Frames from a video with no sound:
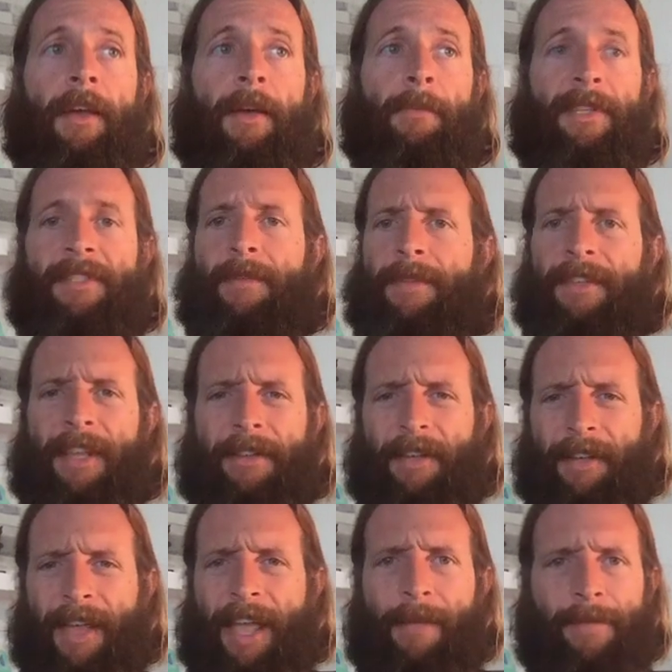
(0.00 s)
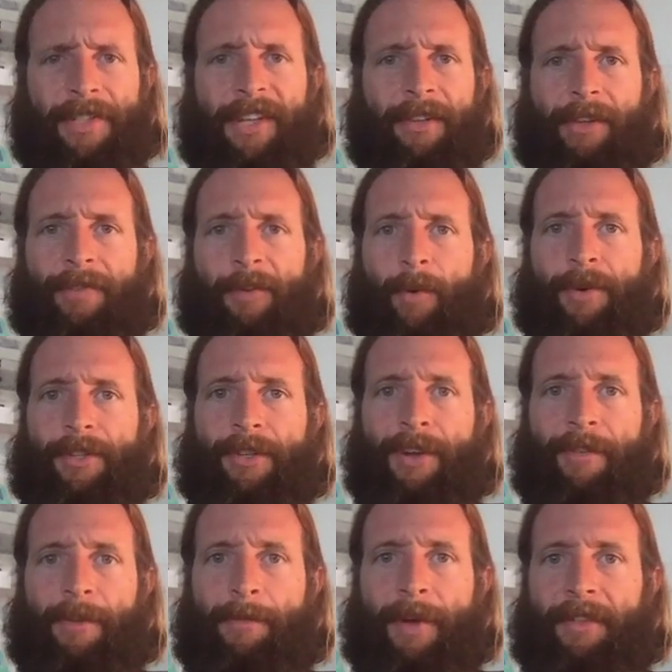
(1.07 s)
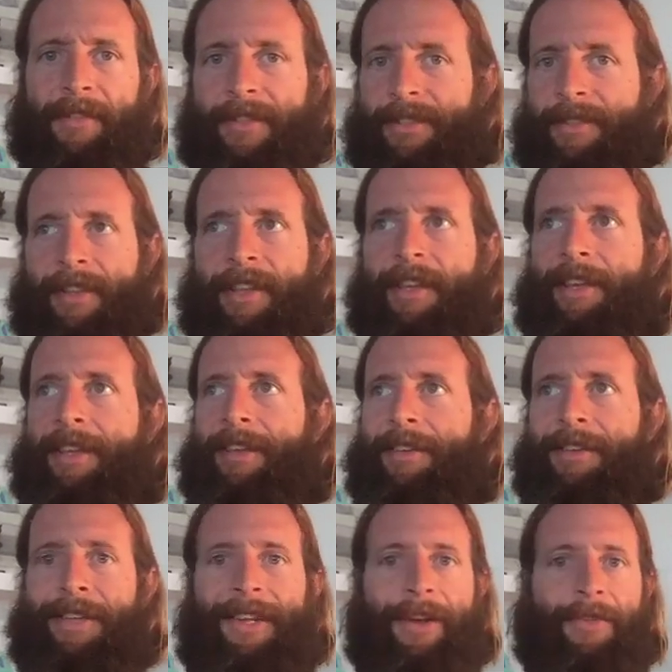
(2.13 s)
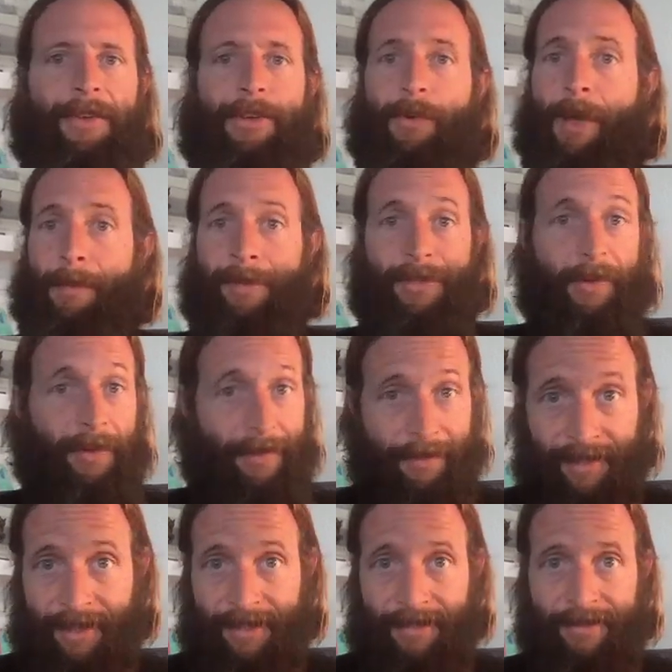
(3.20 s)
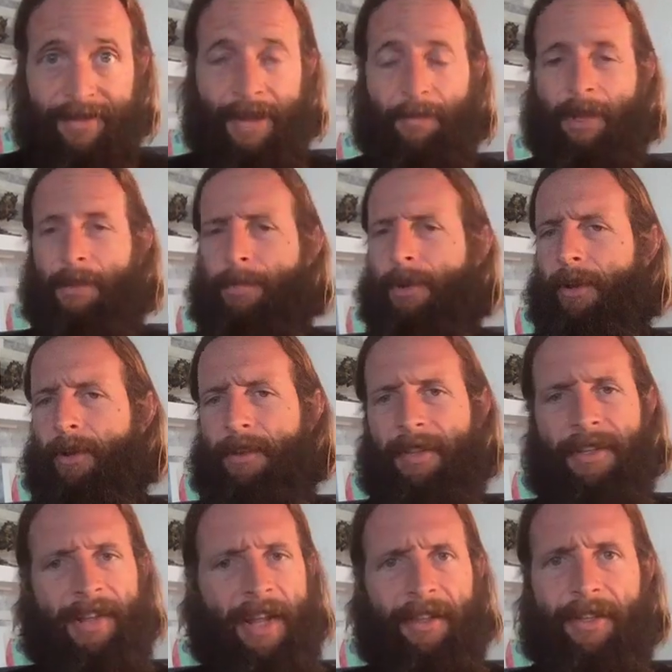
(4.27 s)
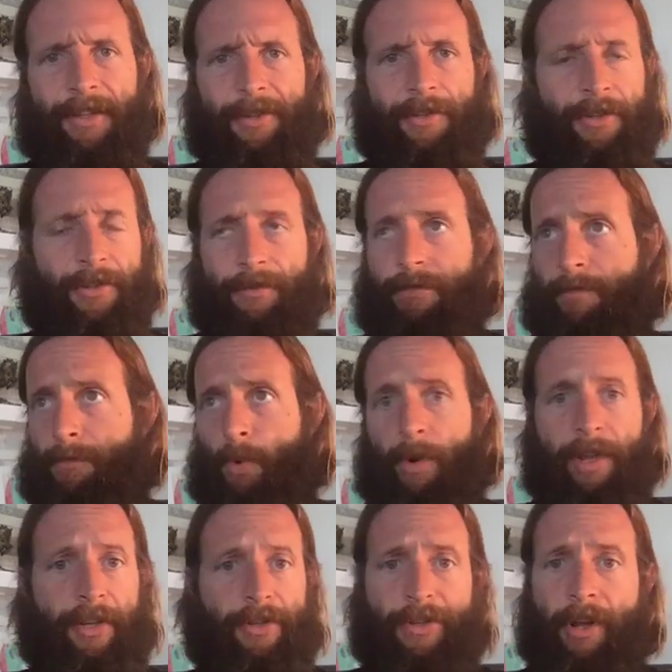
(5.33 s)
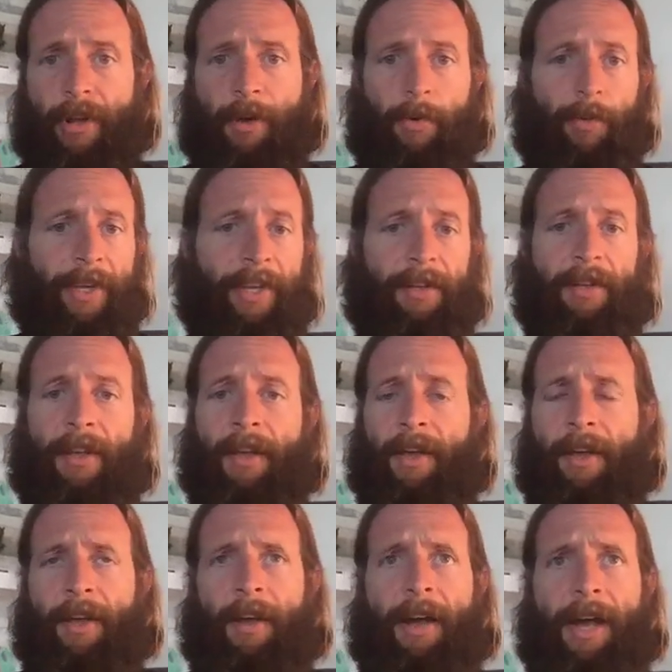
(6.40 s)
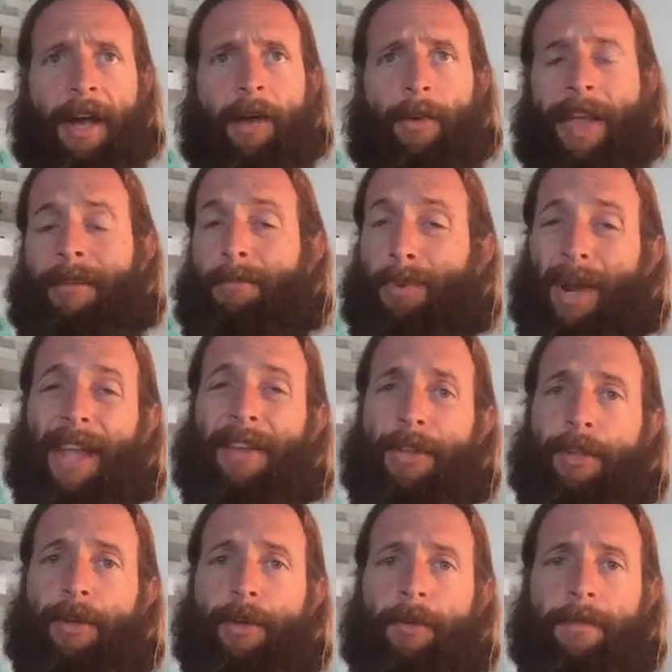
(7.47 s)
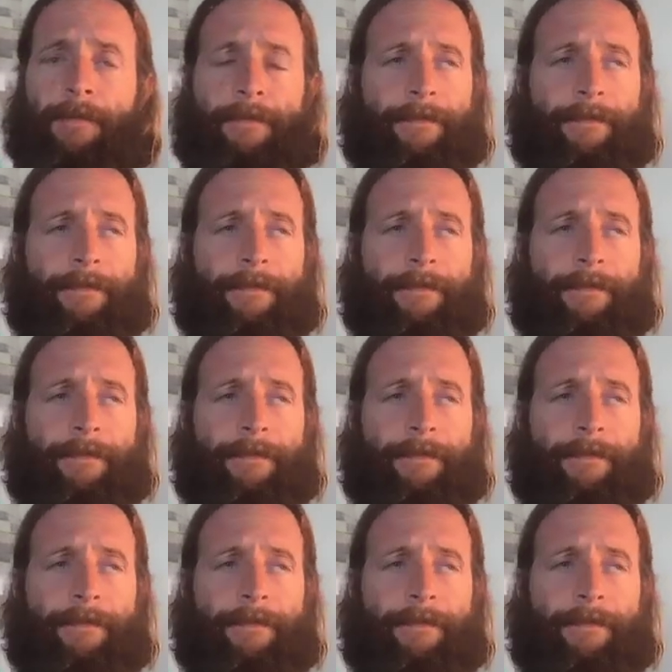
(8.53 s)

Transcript: But something that the campus can look forward to every month is the new episode of this, and we can put it on the daily morning show. We have Brand You,